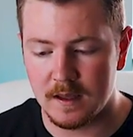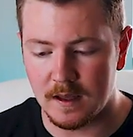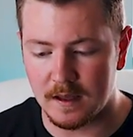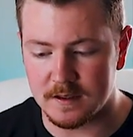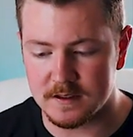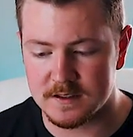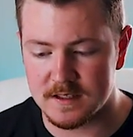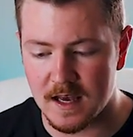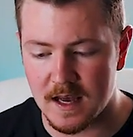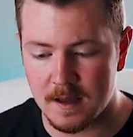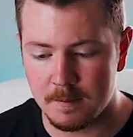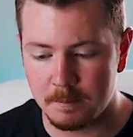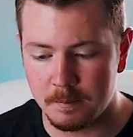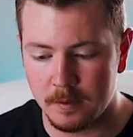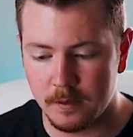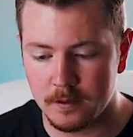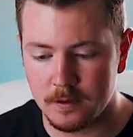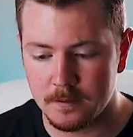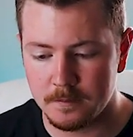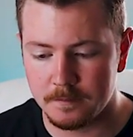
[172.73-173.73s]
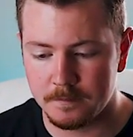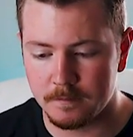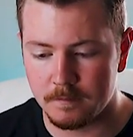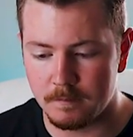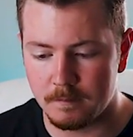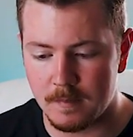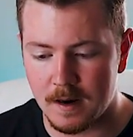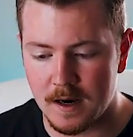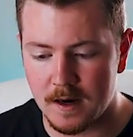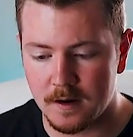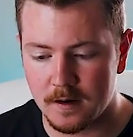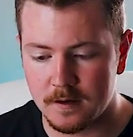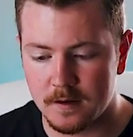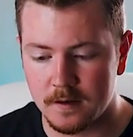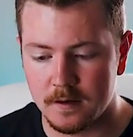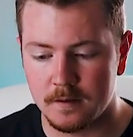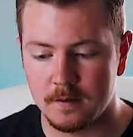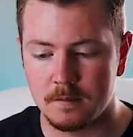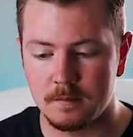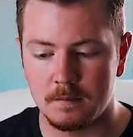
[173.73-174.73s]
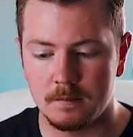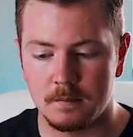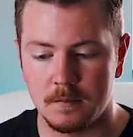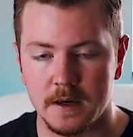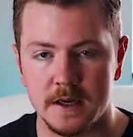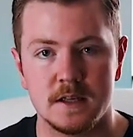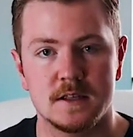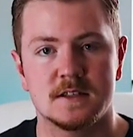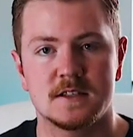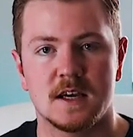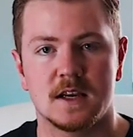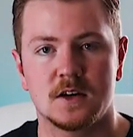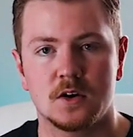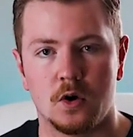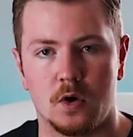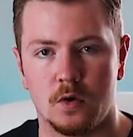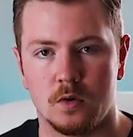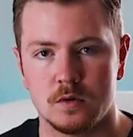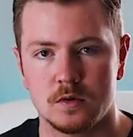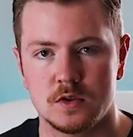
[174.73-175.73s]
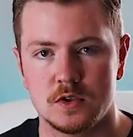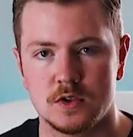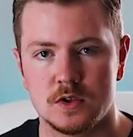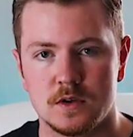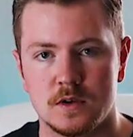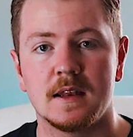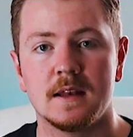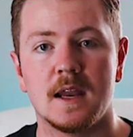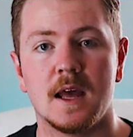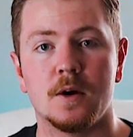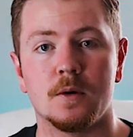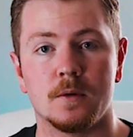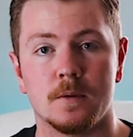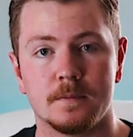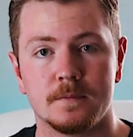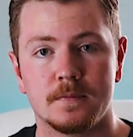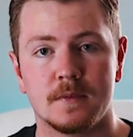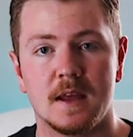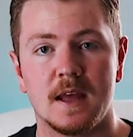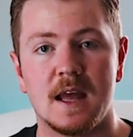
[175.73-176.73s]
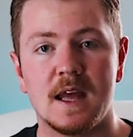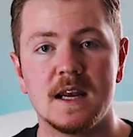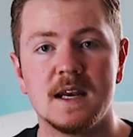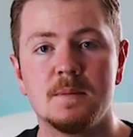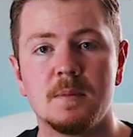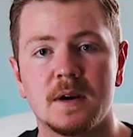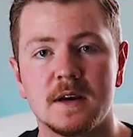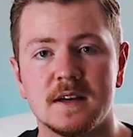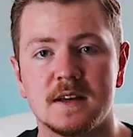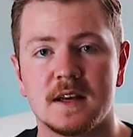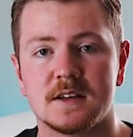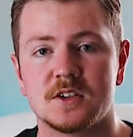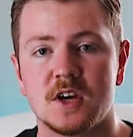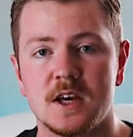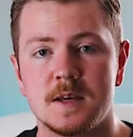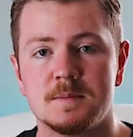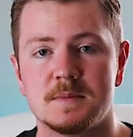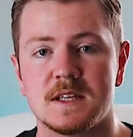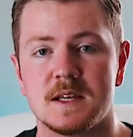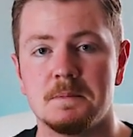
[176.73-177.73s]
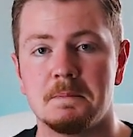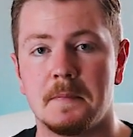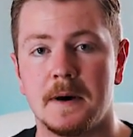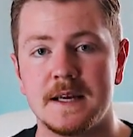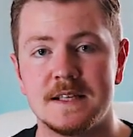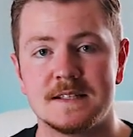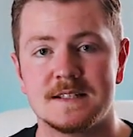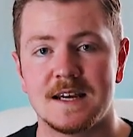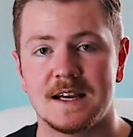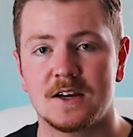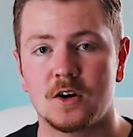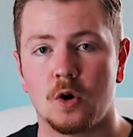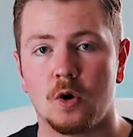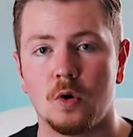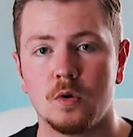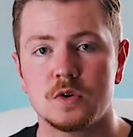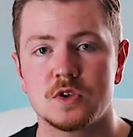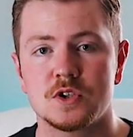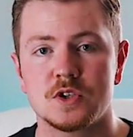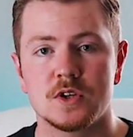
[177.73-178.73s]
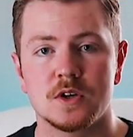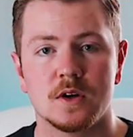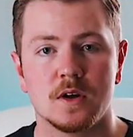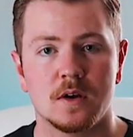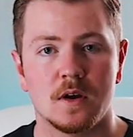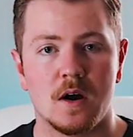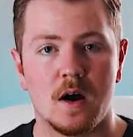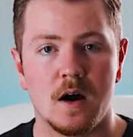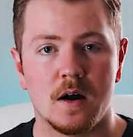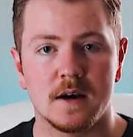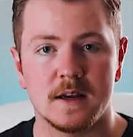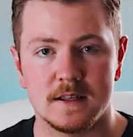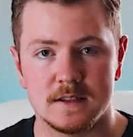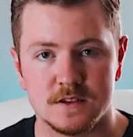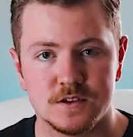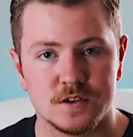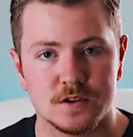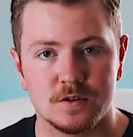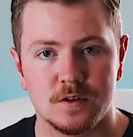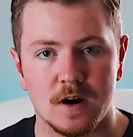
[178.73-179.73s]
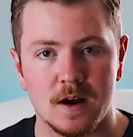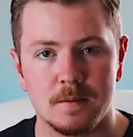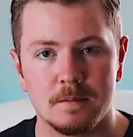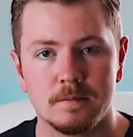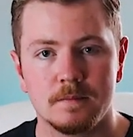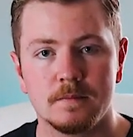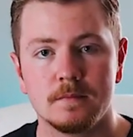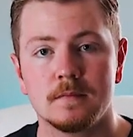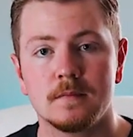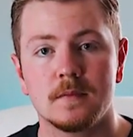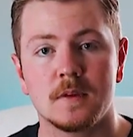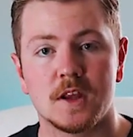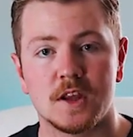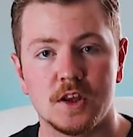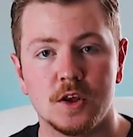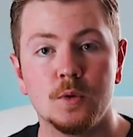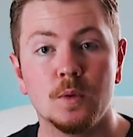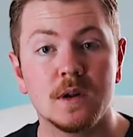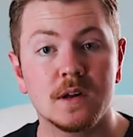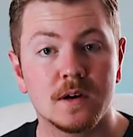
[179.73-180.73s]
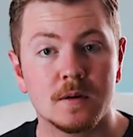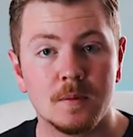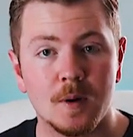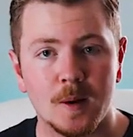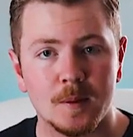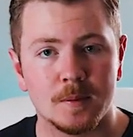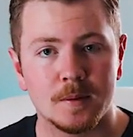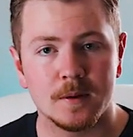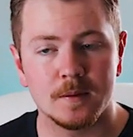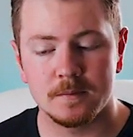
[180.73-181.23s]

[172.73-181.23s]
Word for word: Example, Mark mindset coach. Now, anybody that types in mindset coach on Instagram, you will come up.